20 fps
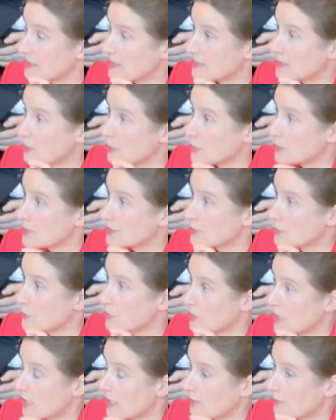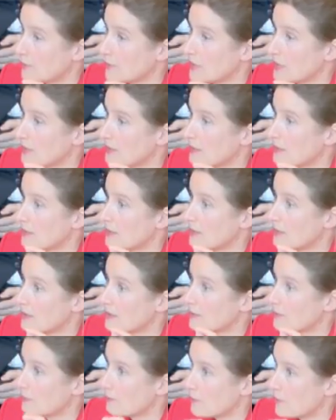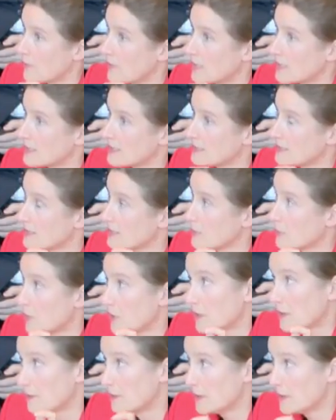because those would have been figures that